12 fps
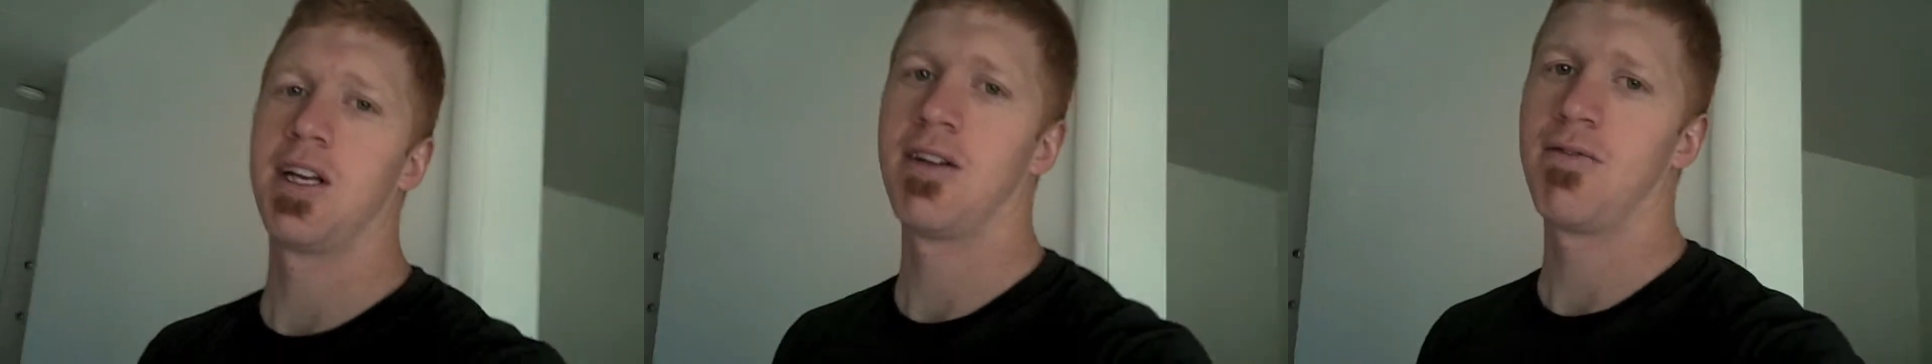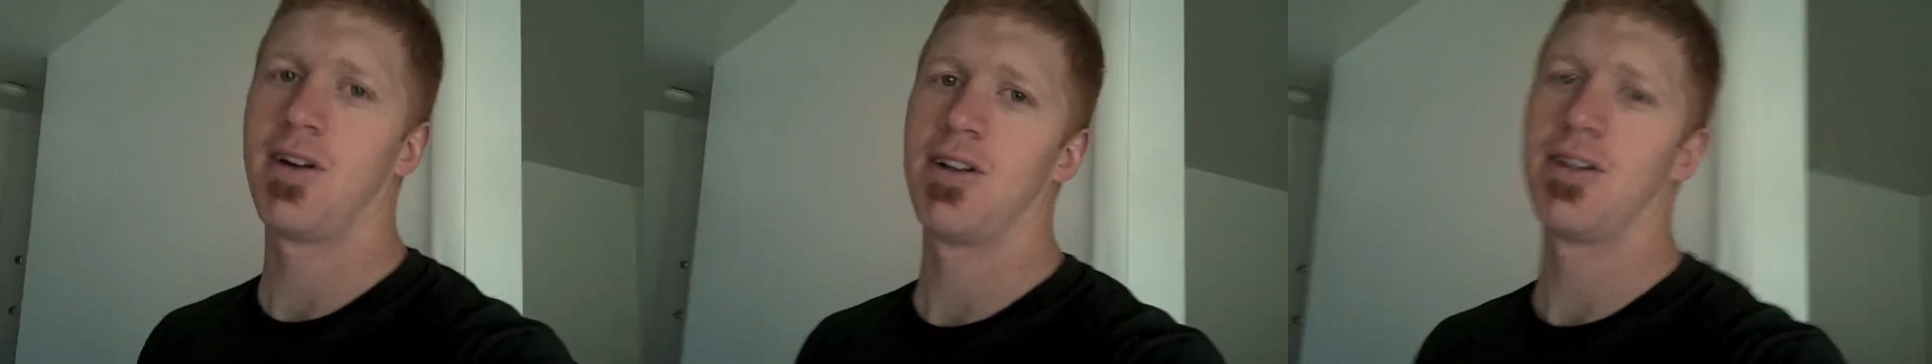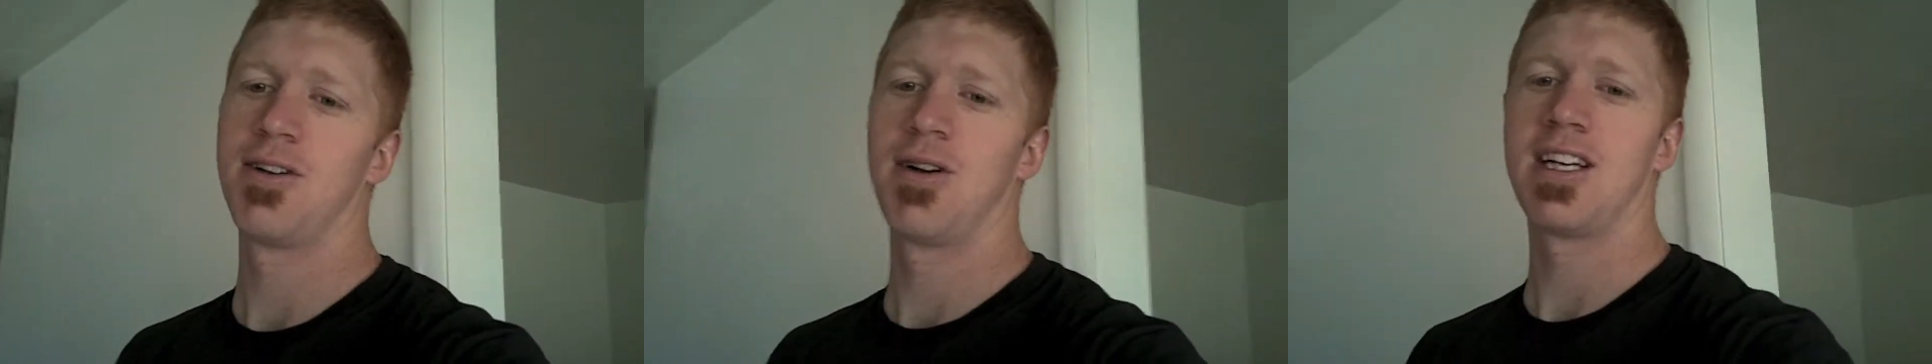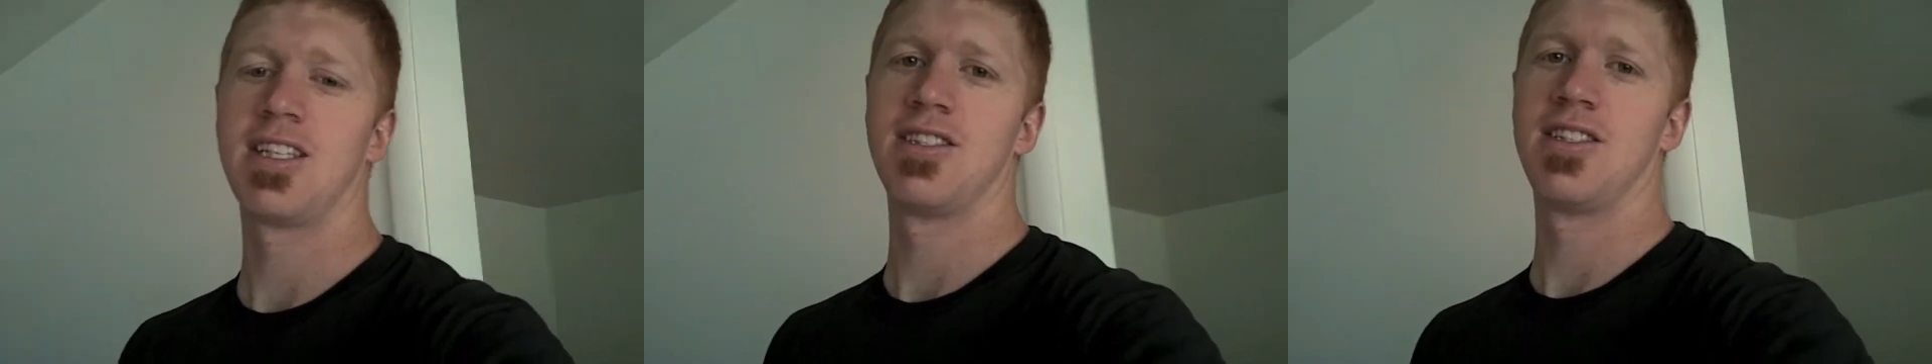we didn't follow the
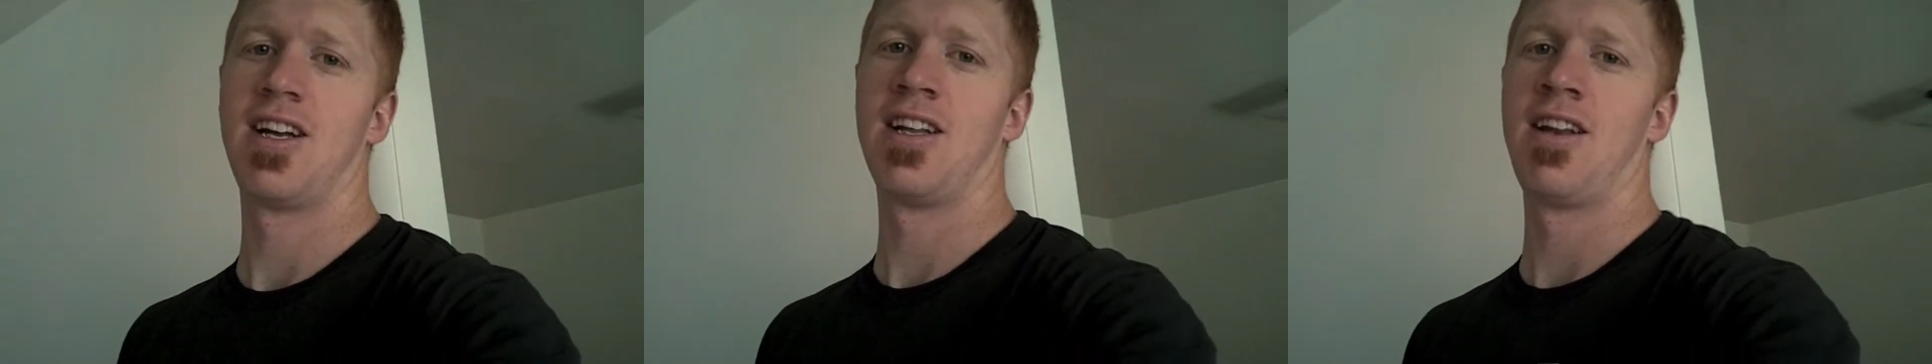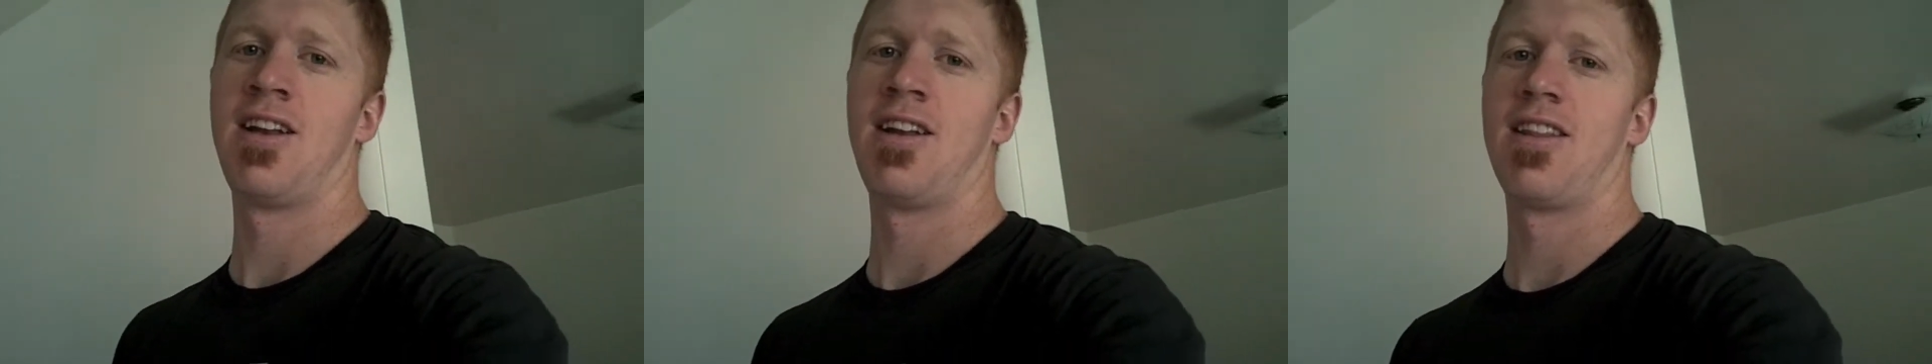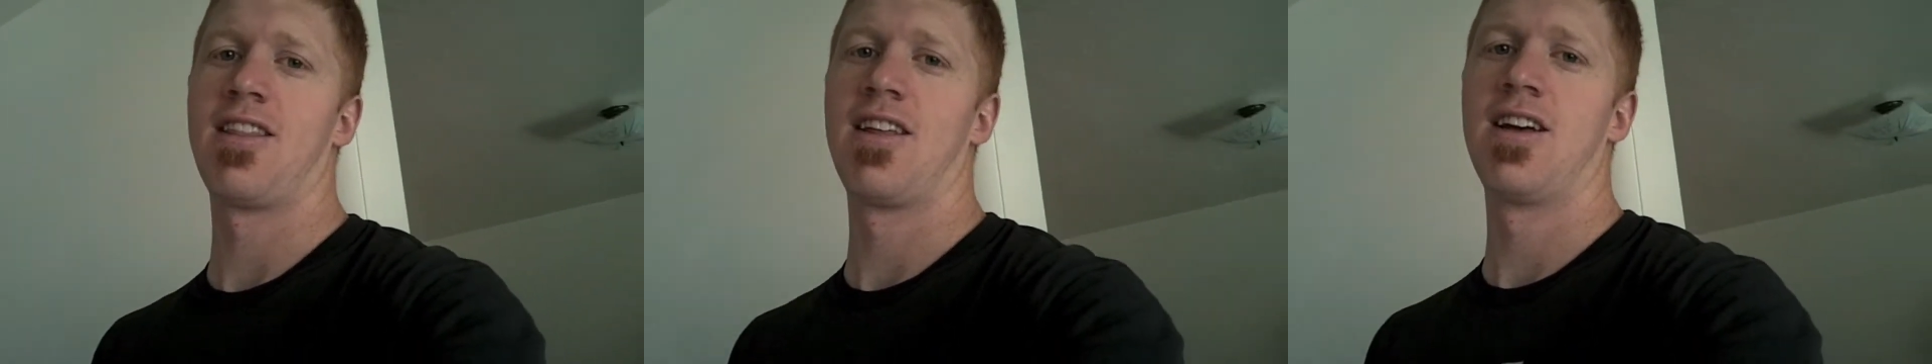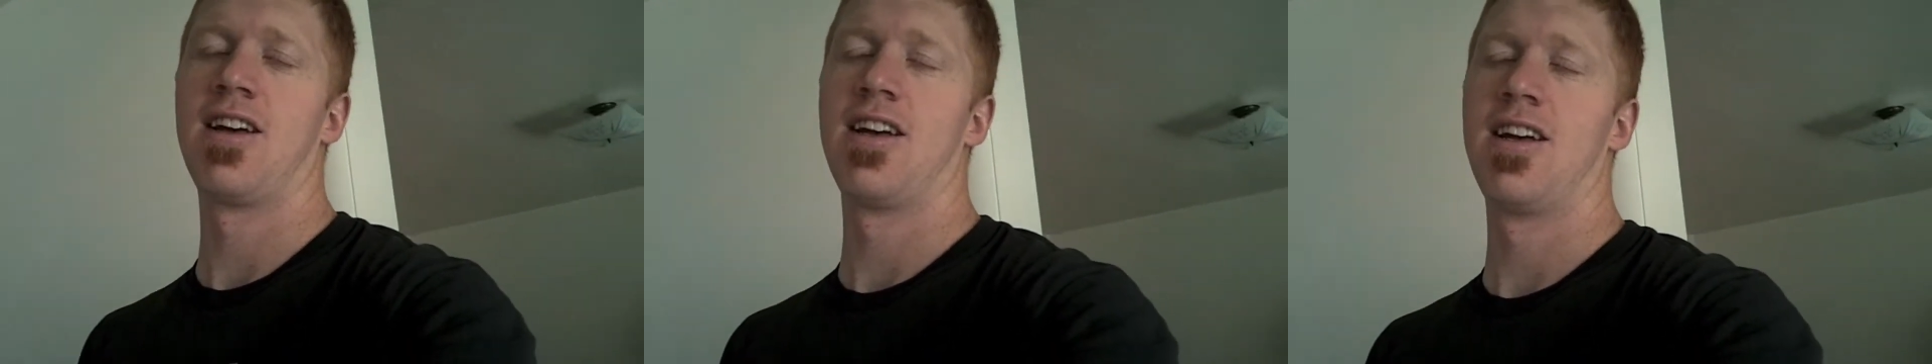directions on
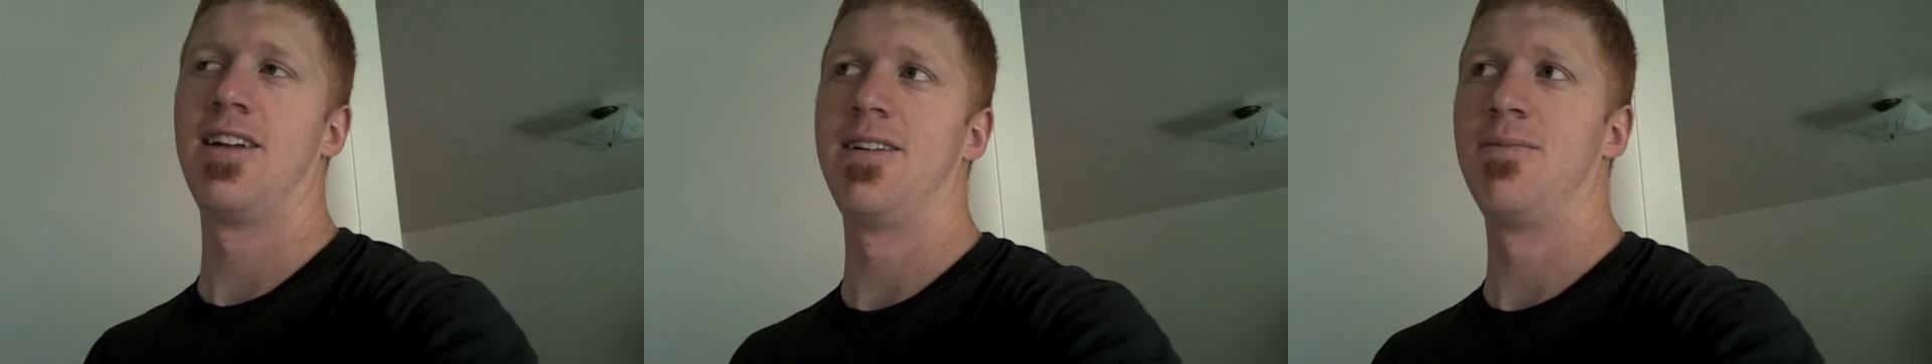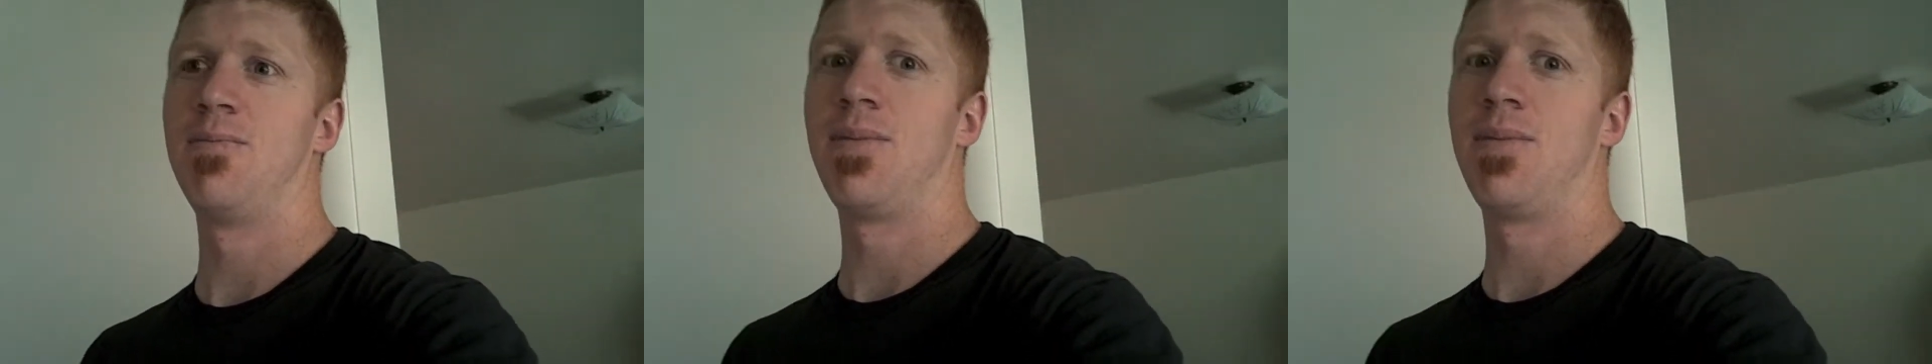the